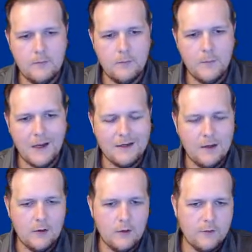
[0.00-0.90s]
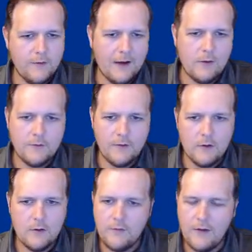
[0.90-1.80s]
bacterial, viral,
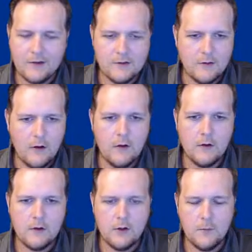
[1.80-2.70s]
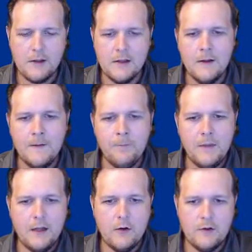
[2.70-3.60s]
fungal infections, all are going to be
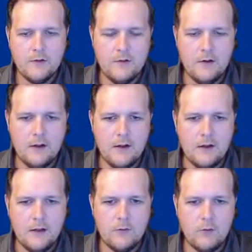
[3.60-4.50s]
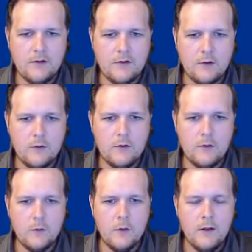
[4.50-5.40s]
increased in risk due
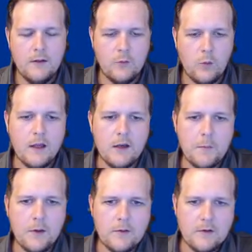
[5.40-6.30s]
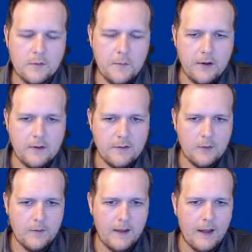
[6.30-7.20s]
to this weakened immune system you can see
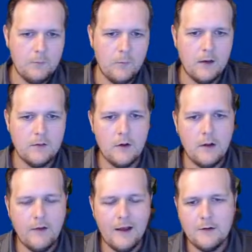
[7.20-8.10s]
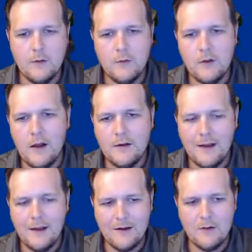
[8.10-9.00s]
with that, right? So all of it has to do with the
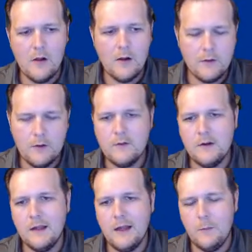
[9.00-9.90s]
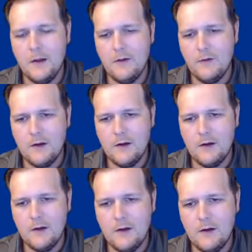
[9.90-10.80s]
context, how long they're using it, how big of a
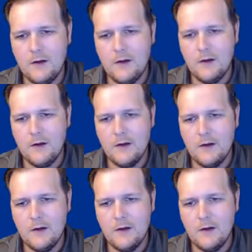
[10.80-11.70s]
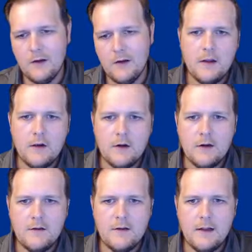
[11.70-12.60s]
dose. One other thing you're going to
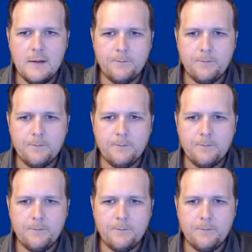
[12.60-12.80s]
see